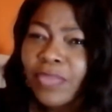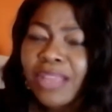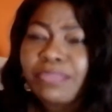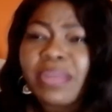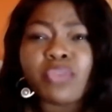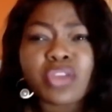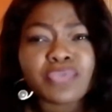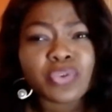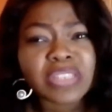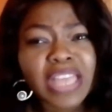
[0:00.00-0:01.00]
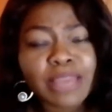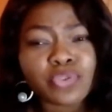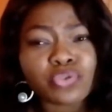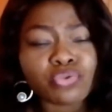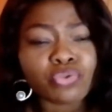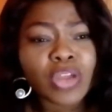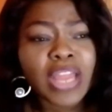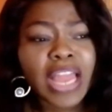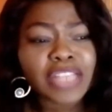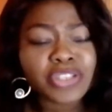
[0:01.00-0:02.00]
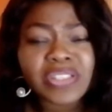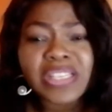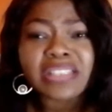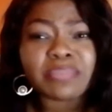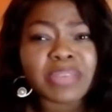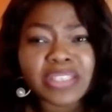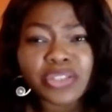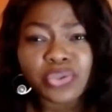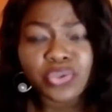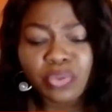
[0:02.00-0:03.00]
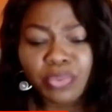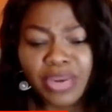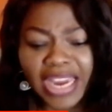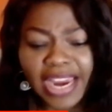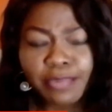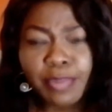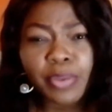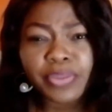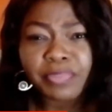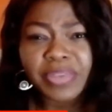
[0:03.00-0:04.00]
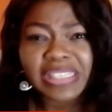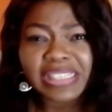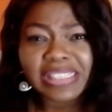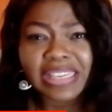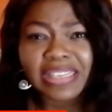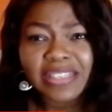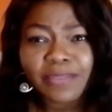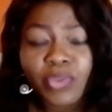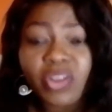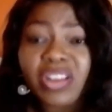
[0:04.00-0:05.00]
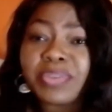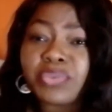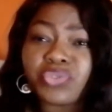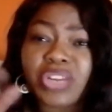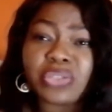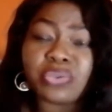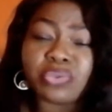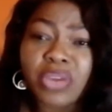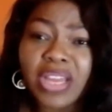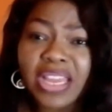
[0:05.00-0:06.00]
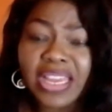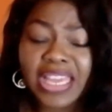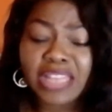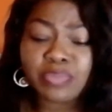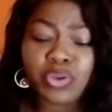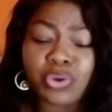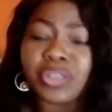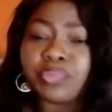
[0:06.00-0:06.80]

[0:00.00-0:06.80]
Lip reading: Me, I'm looking for time to. I just sent a message to someone. I can't remember what the person sent. Okay, the person was trying to get me on a